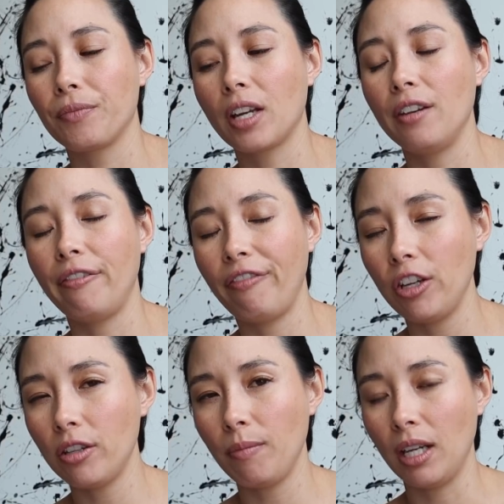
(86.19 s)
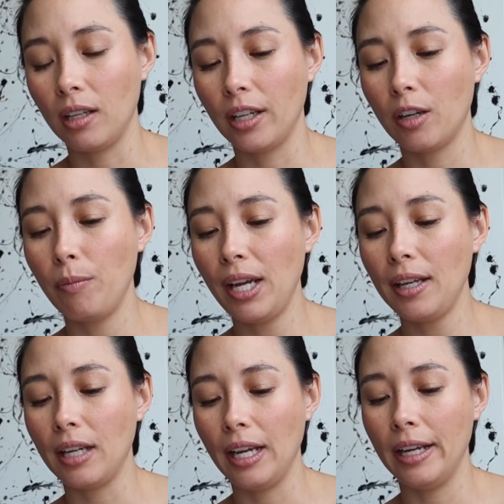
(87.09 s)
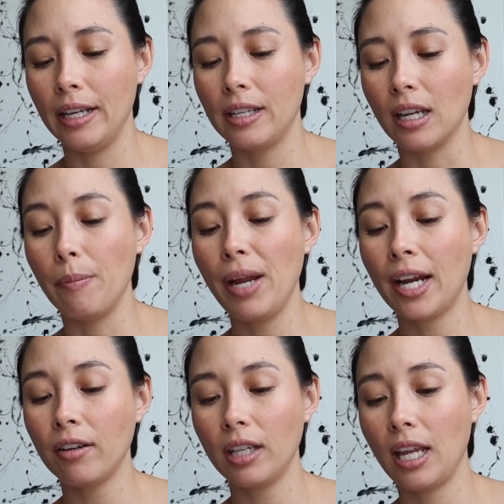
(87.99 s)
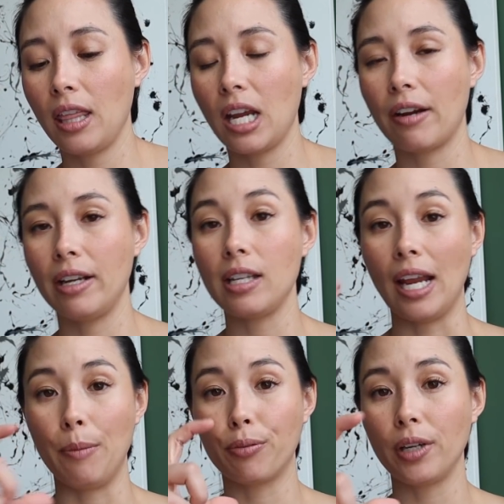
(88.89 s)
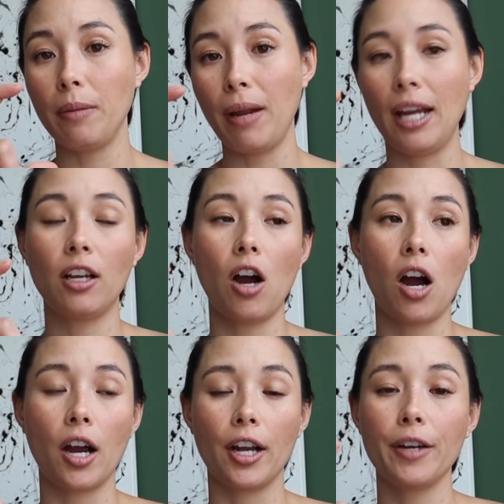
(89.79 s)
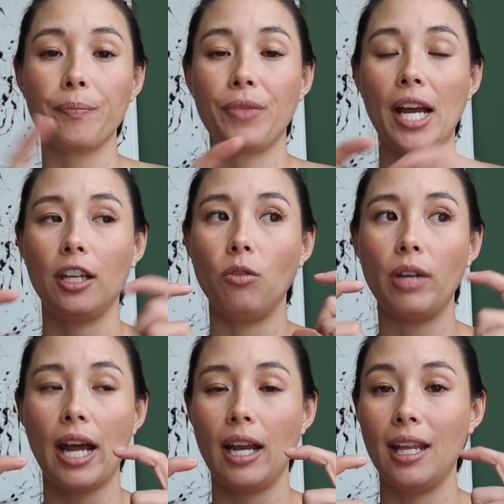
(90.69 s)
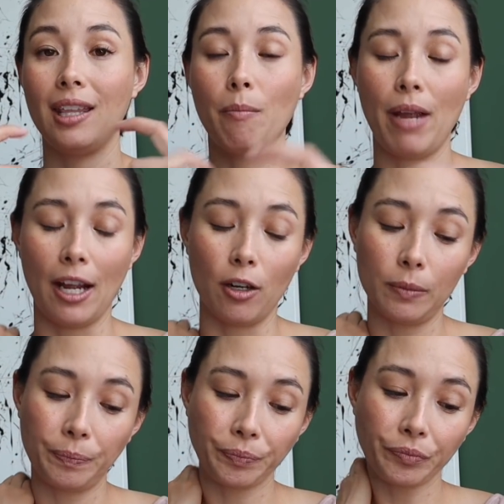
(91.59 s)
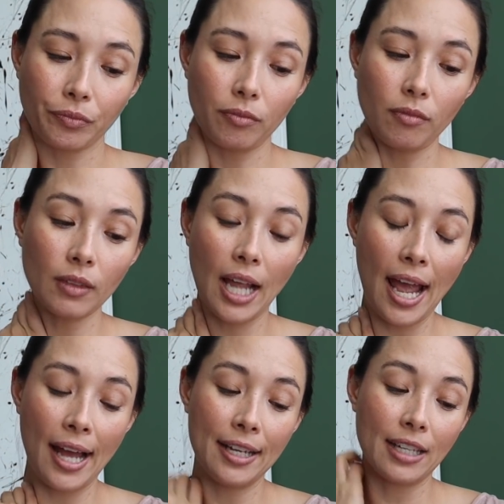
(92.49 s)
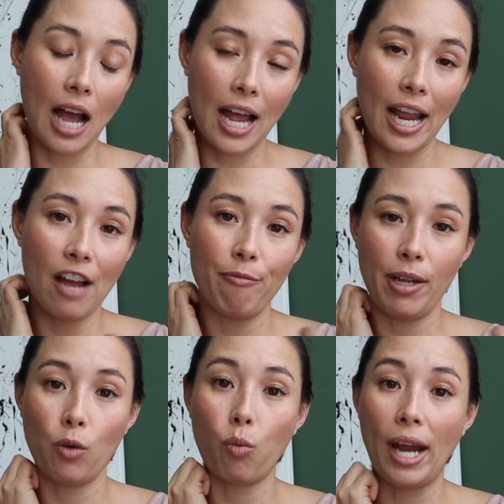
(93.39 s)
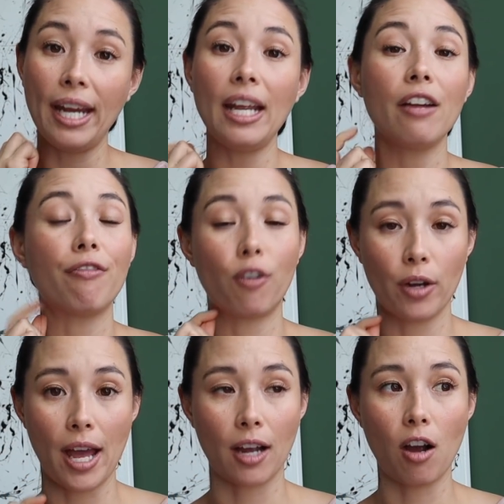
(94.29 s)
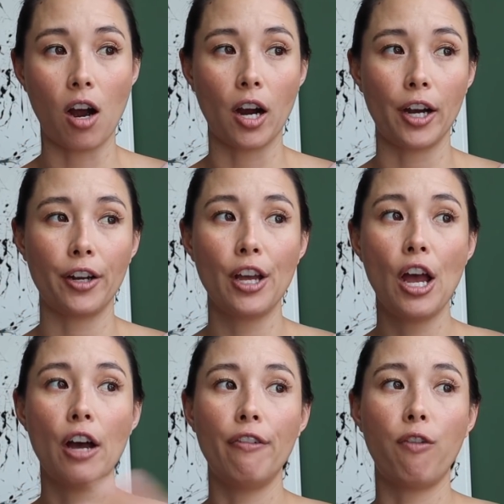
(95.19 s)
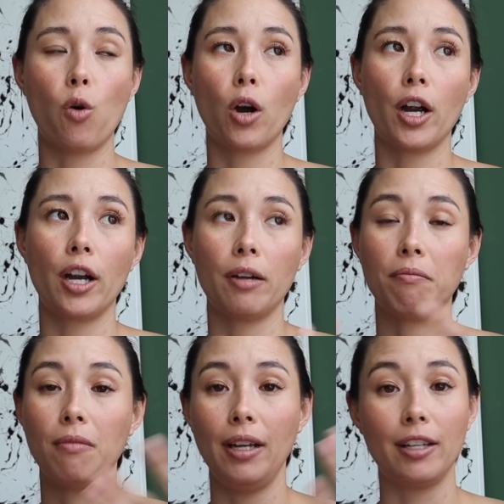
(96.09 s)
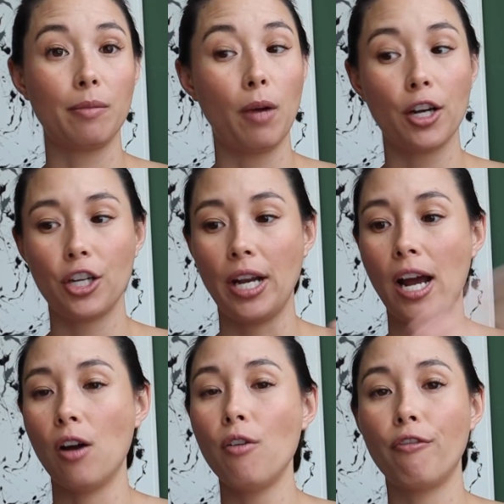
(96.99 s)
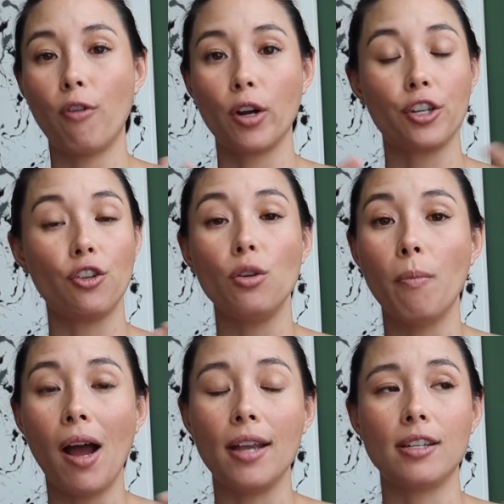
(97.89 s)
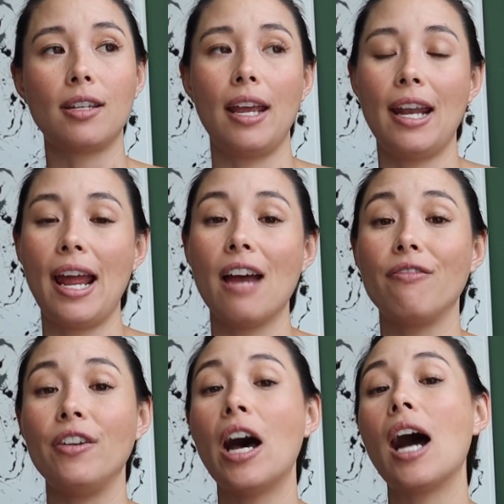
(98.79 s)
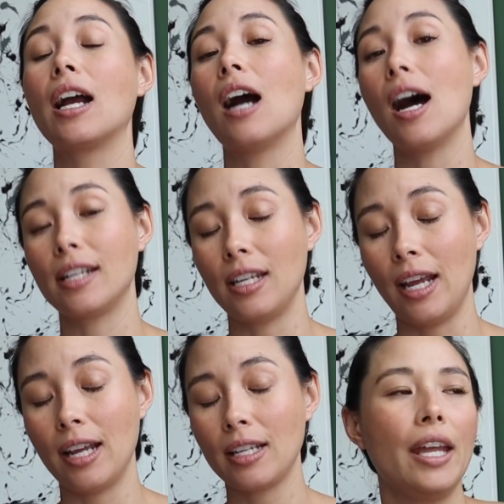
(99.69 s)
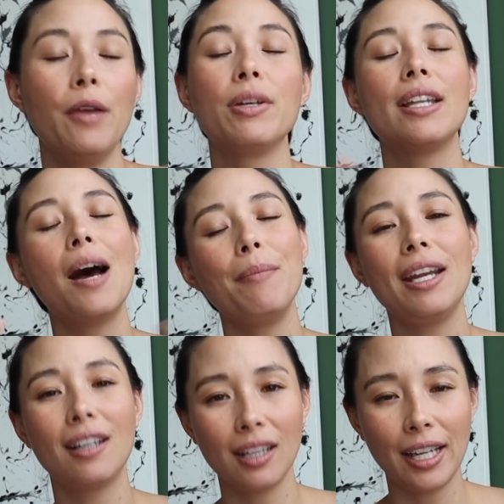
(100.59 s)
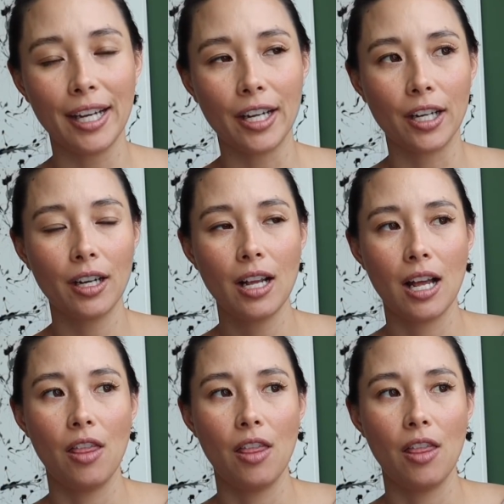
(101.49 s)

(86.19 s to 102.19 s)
confused me a little bit is apparently there is a prepaid card that you get in the mail. And I have been waiting for that card for, it's March now, for 2 months, and I have not gotten it. It was not made clear